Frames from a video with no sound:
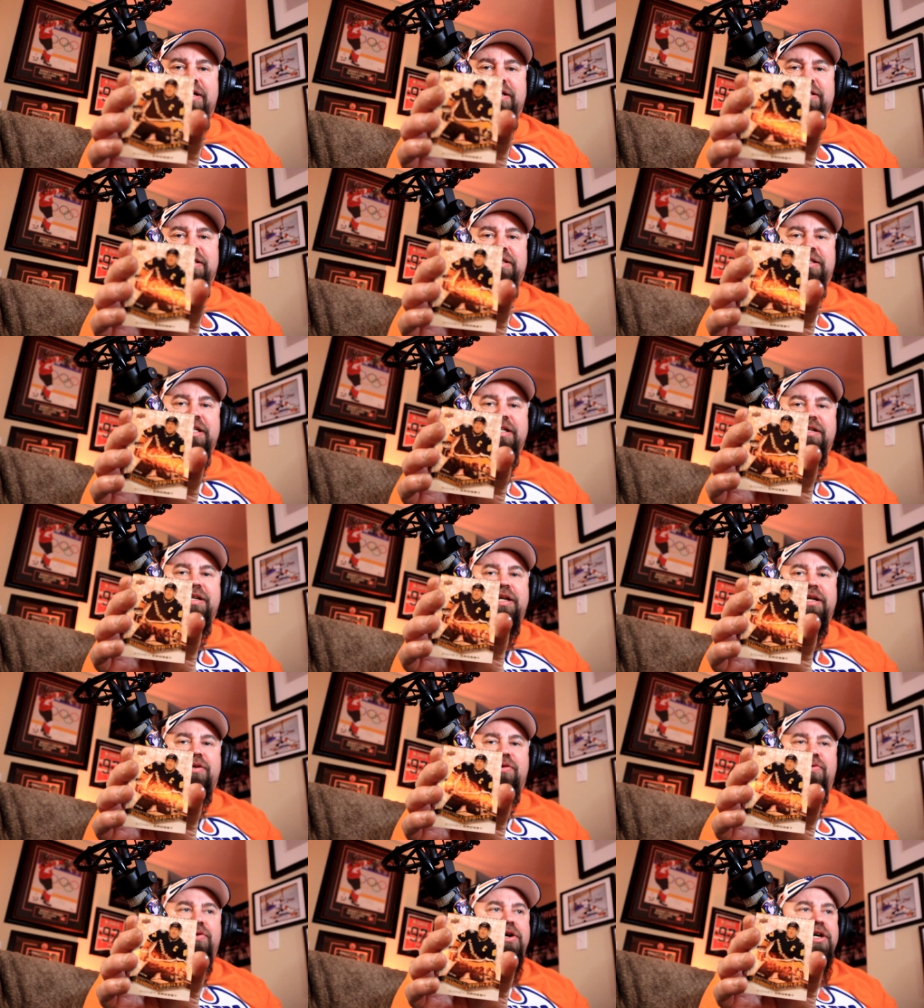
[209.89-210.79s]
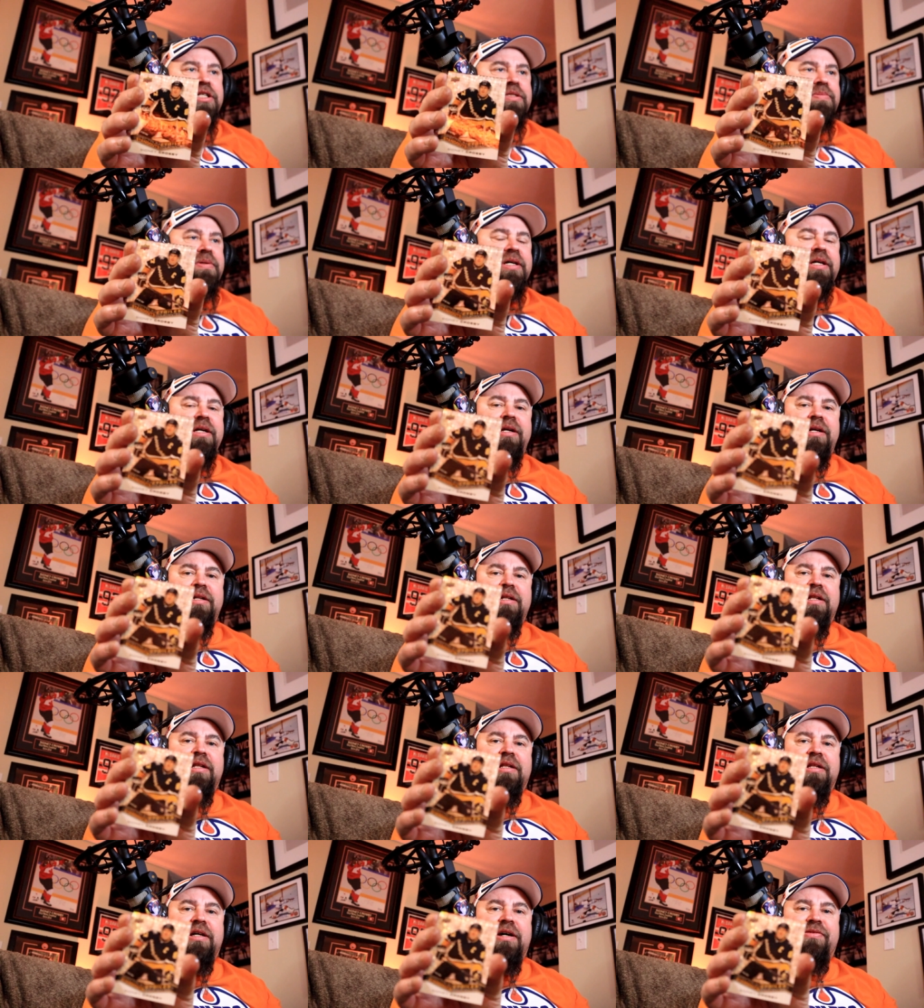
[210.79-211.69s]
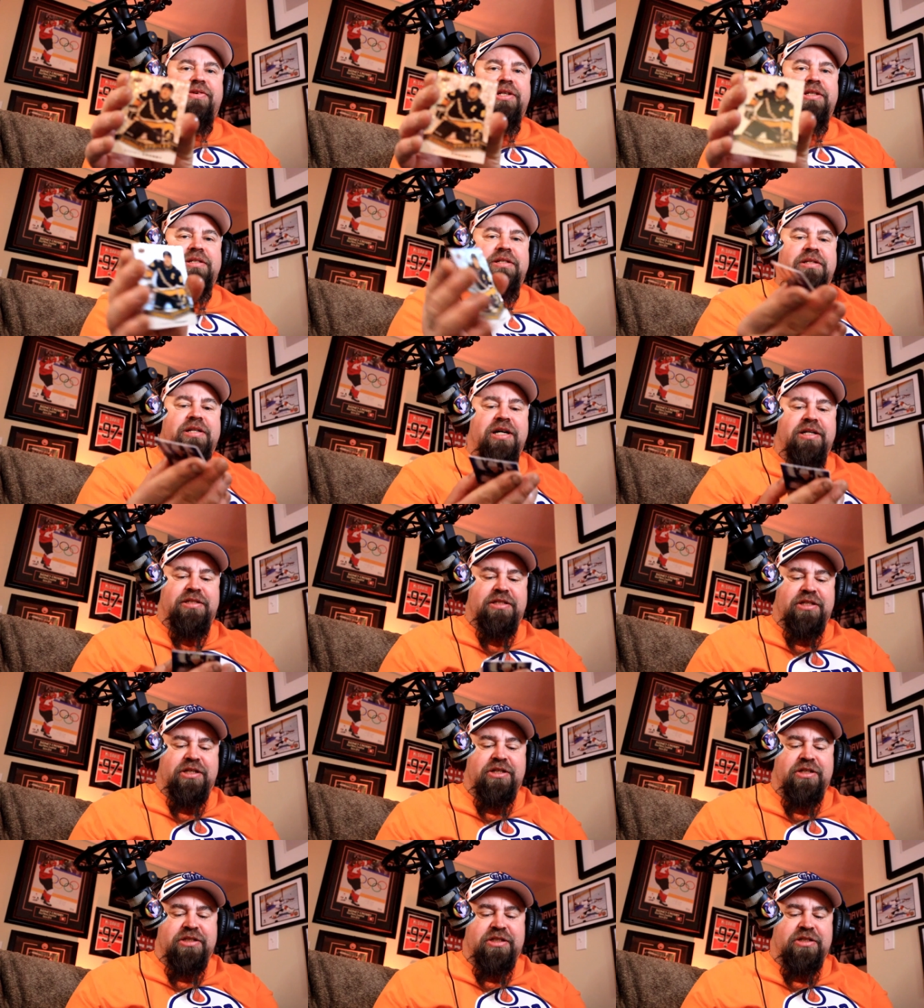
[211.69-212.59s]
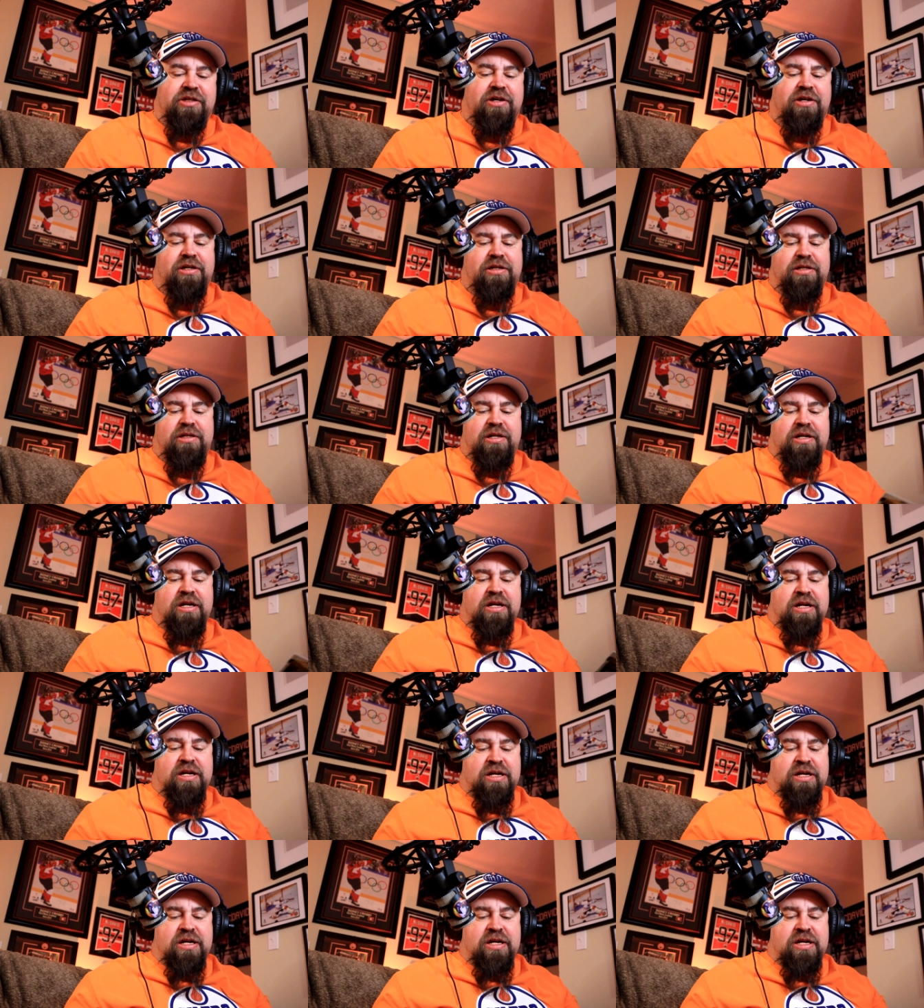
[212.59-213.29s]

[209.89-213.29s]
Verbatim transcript: Sidney Crosby. Love it. That's a good start.